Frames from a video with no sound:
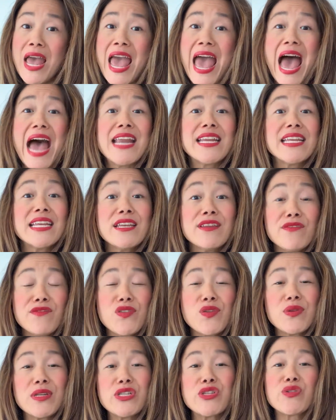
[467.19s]
and if
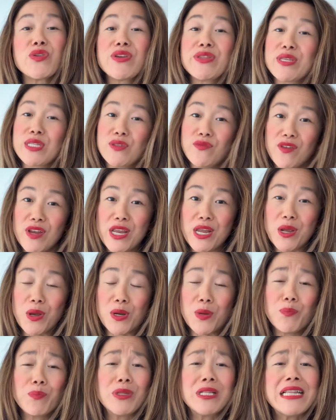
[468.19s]
you enjoyed this
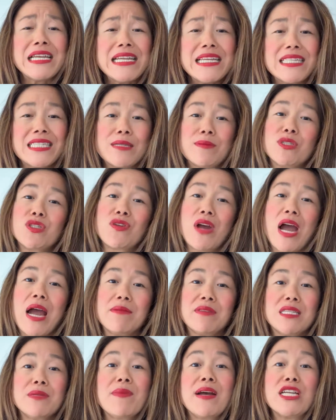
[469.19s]
video, please subscribe
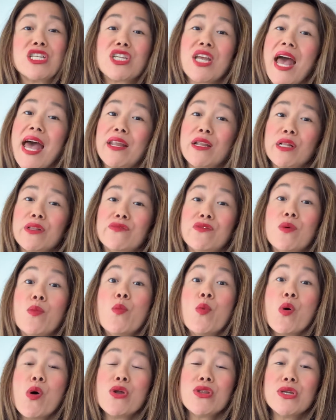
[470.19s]
to my channel for
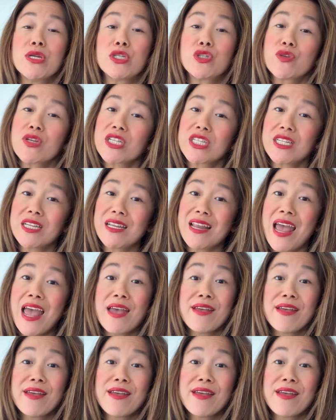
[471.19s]
more nutrition,